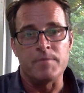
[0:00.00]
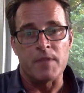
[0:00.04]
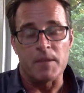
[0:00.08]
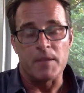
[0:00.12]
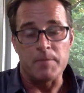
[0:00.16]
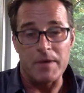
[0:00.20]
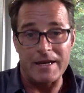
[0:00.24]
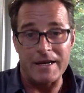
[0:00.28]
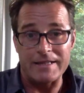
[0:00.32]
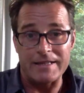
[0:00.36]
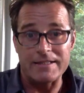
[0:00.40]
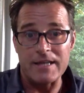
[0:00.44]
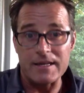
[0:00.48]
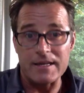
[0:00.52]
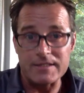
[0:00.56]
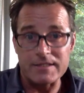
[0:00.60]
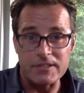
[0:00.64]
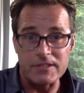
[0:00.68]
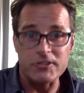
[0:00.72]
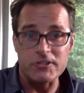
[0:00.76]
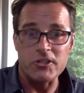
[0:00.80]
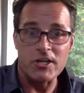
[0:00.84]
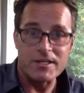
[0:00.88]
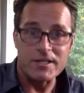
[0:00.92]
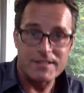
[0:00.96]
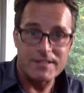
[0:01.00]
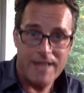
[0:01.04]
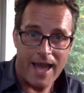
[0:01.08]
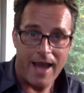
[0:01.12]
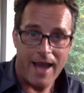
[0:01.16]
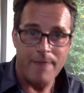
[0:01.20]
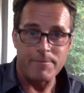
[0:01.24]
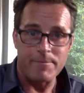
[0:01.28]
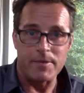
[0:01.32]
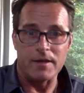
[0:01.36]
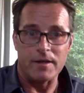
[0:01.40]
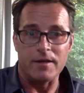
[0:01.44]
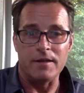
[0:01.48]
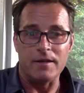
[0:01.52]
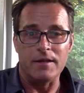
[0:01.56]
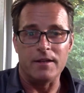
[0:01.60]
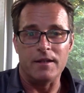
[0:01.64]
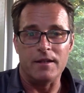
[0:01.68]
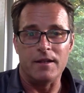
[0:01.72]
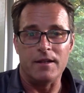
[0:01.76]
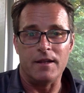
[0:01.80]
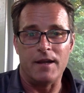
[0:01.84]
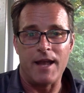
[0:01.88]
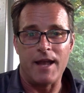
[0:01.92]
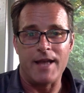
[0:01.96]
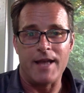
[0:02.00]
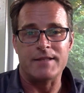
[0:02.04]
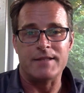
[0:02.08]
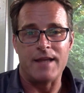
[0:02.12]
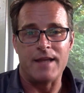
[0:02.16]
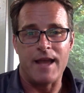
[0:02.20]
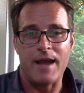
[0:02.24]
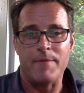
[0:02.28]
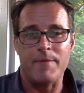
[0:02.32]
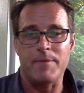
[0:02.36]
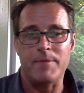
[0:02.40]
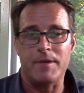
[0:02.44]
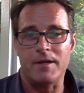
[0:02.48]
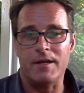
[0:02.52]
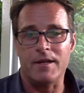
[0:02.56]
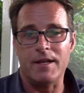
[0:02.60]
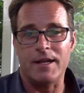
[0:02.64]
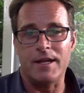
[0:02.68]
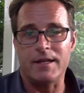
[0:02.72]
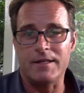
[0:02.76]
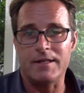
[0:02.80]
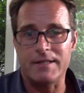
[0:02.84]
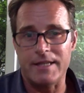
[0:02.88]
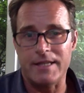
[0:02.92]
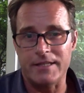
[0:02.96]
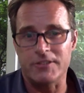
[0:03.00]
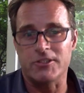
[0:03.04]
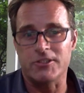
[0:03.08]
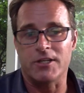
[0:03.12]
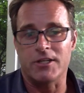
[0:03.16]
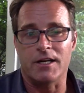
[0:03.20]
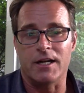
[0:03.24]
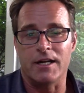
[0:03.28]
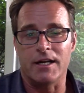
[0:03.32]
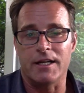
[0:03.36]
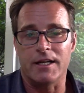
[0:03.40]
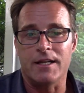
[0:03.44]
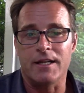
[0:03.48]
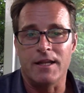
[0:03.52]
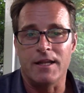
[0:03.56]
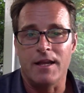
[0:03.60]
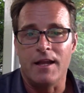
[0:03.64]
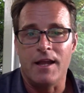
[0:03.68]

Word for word: But it doesn't just happen it has to happen intentionally.